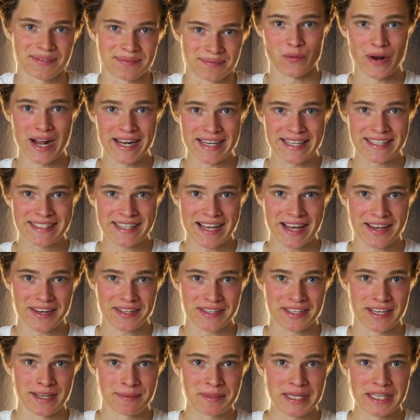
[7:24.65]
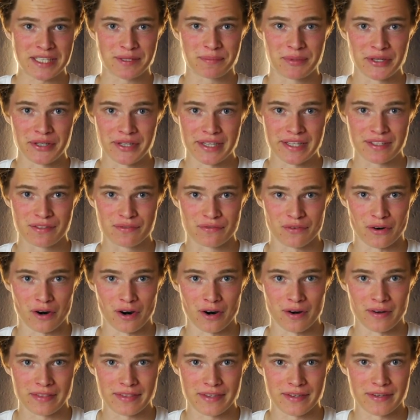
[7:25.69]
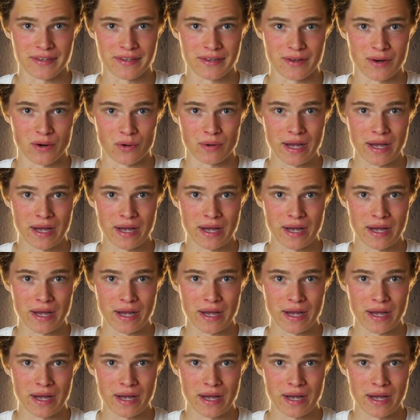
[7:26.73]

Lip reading: Well, these are the tips, experience for the